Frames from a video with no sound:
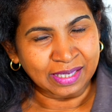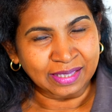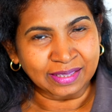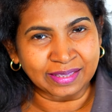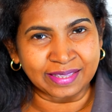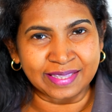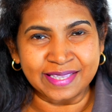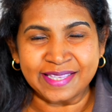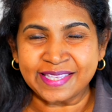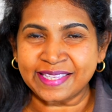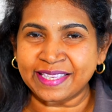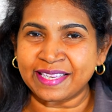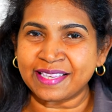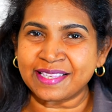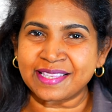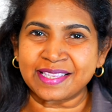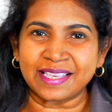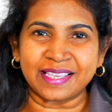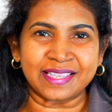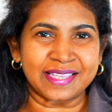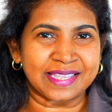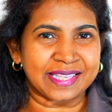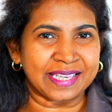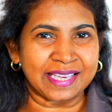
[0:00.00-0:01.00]
This is
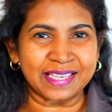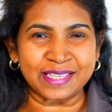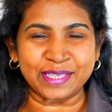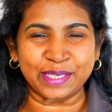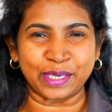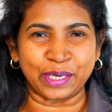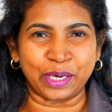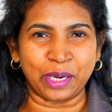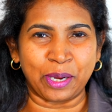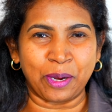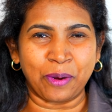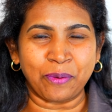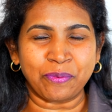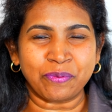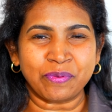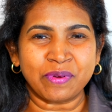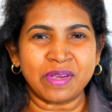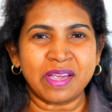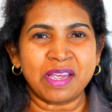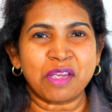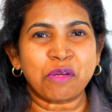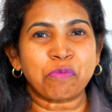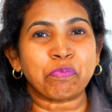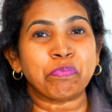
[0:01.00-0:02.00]
the season of
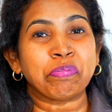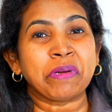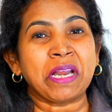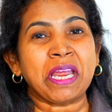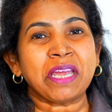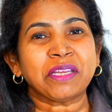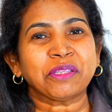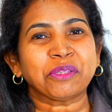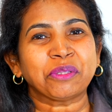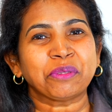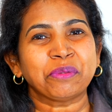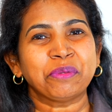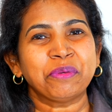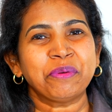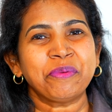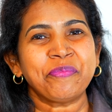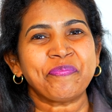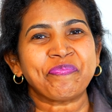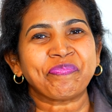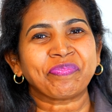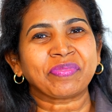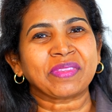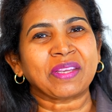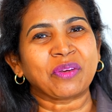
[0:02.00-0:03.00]
breakthrough,
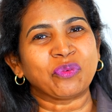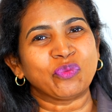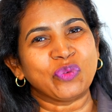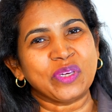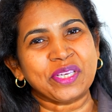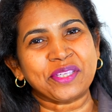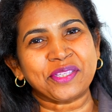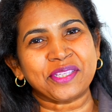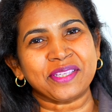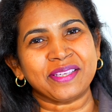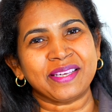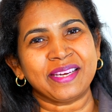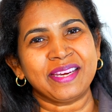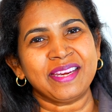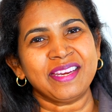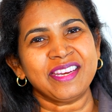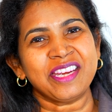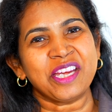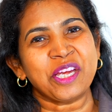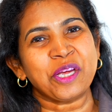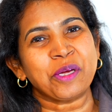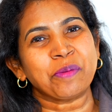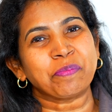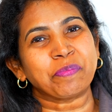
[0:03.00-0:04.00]
victory,
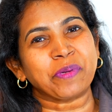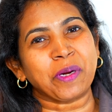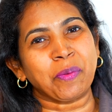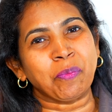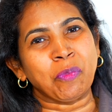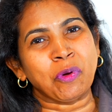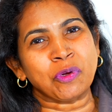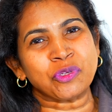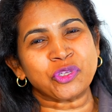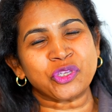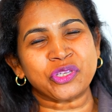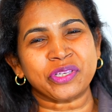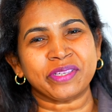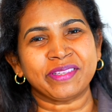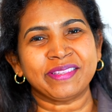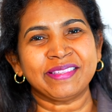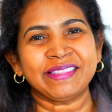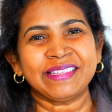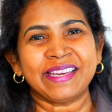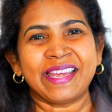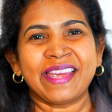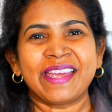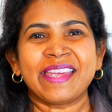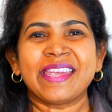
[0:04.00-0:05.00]
promotion,
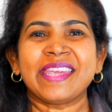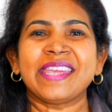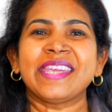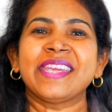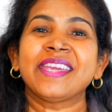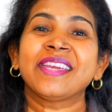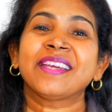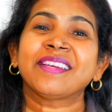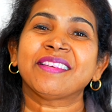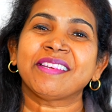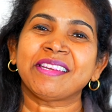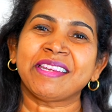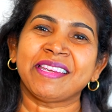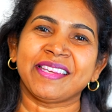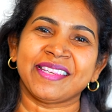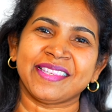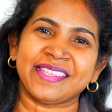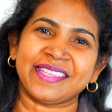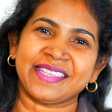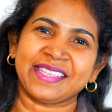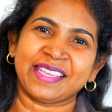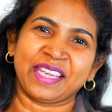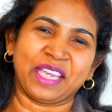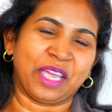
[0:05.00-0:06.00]

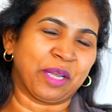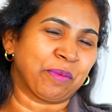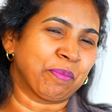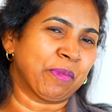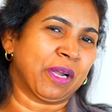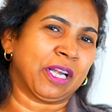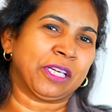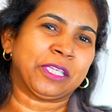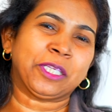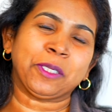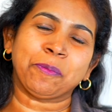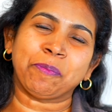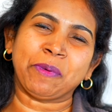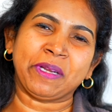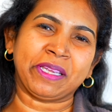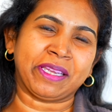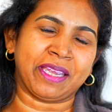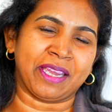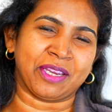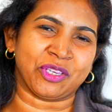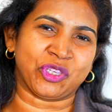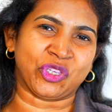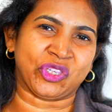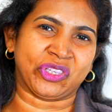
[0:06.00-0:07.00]
increase and
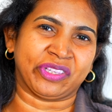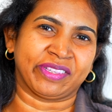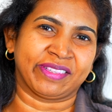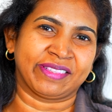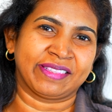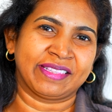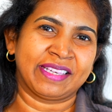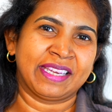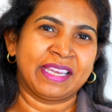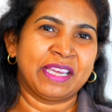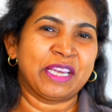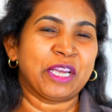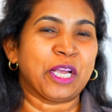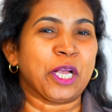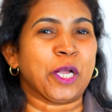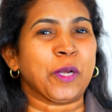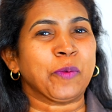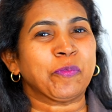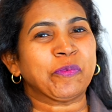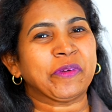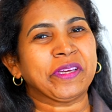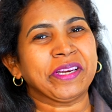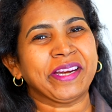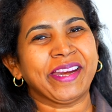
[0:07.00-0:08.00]
multiplication,
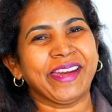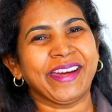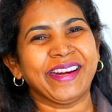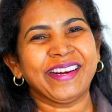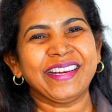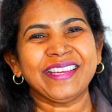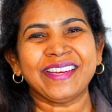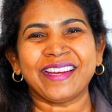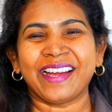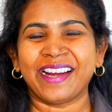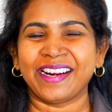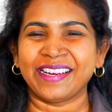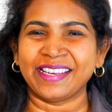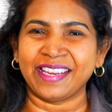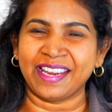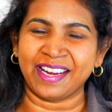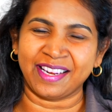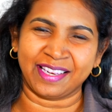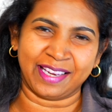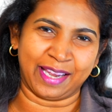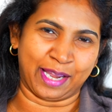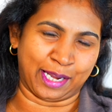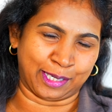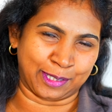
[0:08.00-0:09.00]
upgrade and
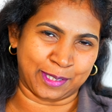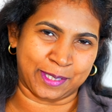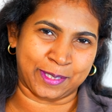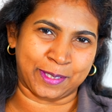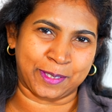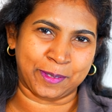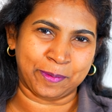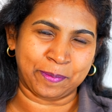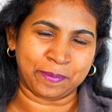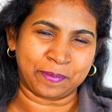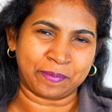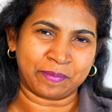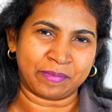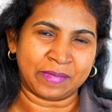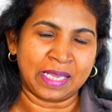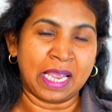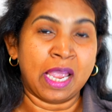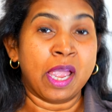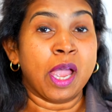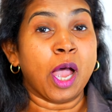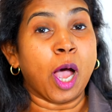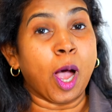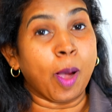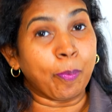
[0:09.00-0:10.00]
enhance
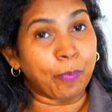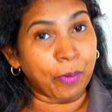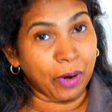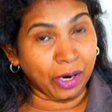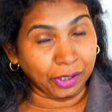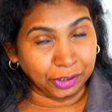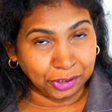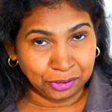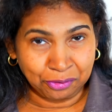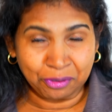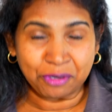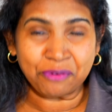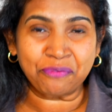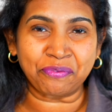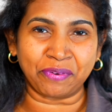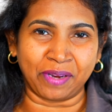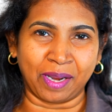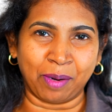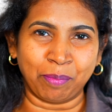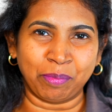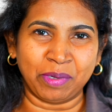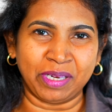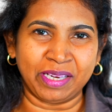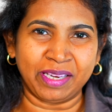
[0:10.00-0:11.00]
upon your
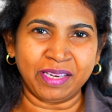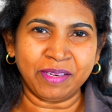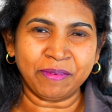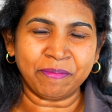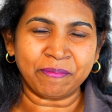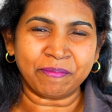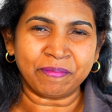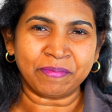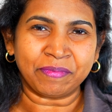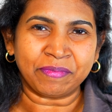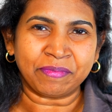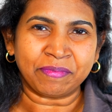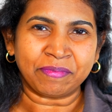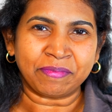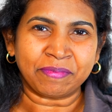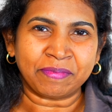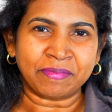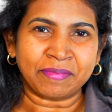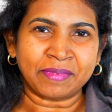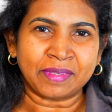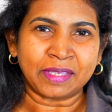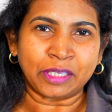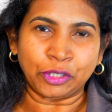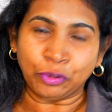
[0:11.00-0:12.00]
family,
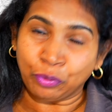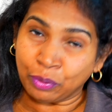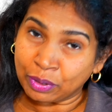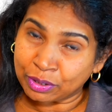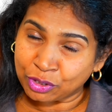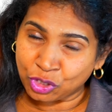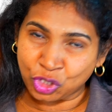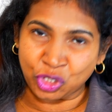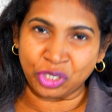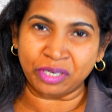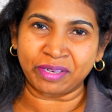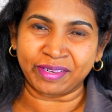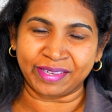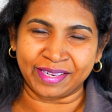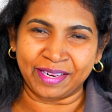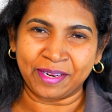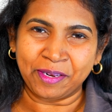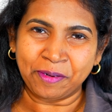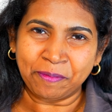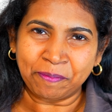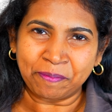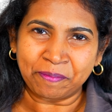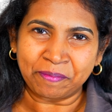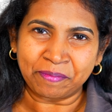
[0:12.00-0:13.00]
your
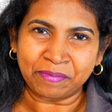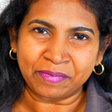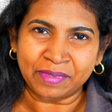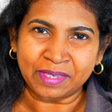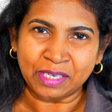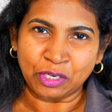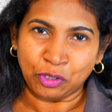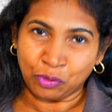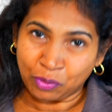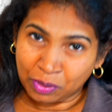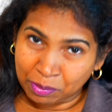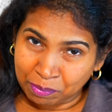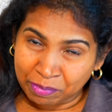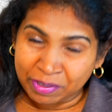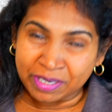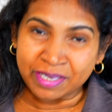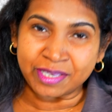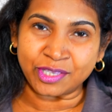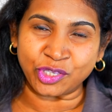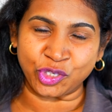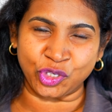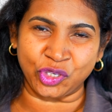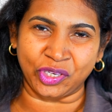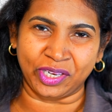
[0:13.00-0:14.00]
children, your
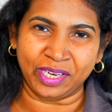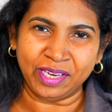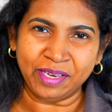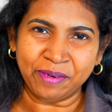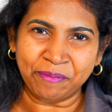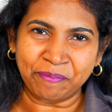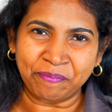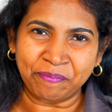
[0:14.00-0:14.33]
ministry,